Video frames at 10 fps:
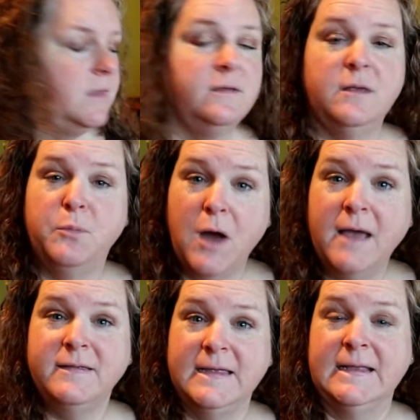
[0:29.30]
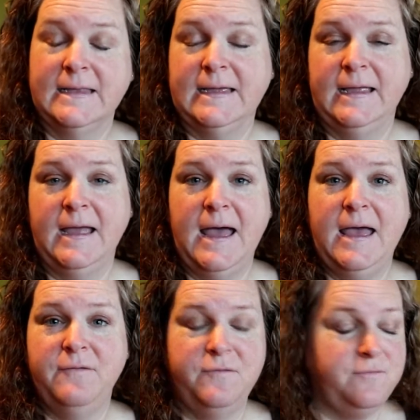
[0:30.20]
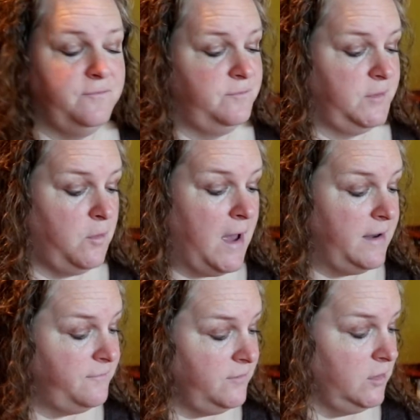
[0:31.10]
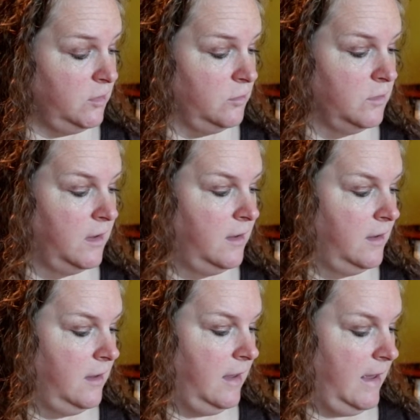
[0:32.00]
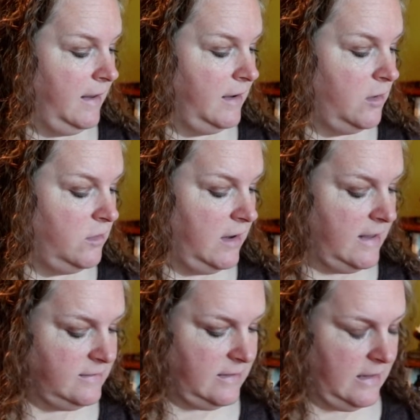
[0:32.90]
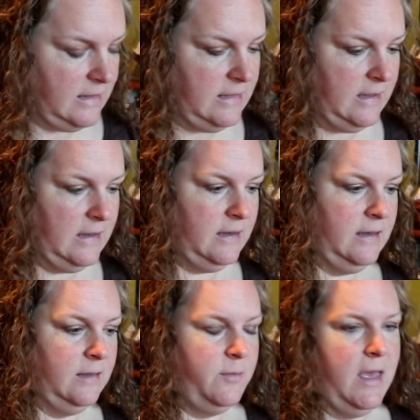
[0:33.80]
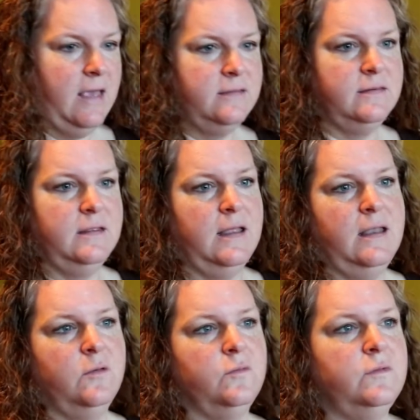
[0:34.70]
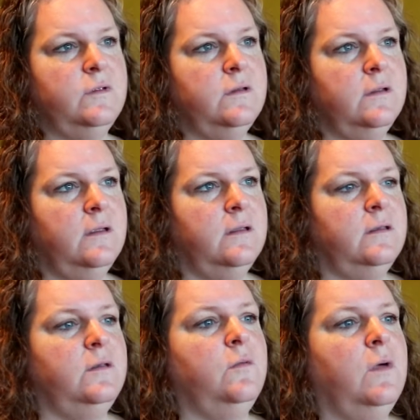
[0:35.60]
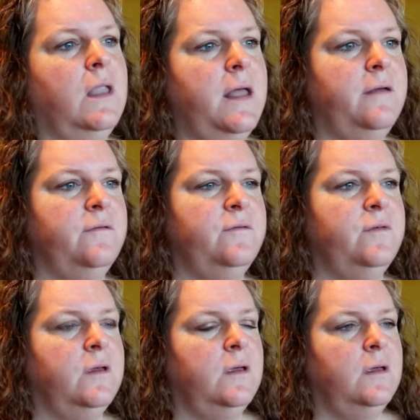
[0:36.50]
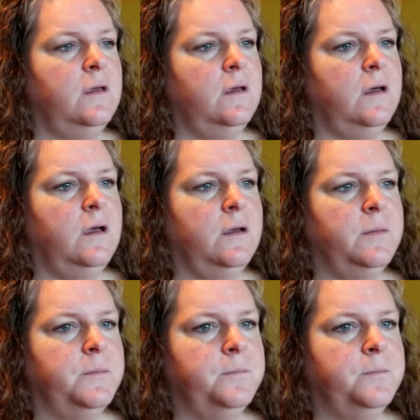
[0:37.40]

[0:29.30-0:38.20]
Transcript: surprisingly, I have quite a few. I know that I said that in the past that I don't do a lot of, I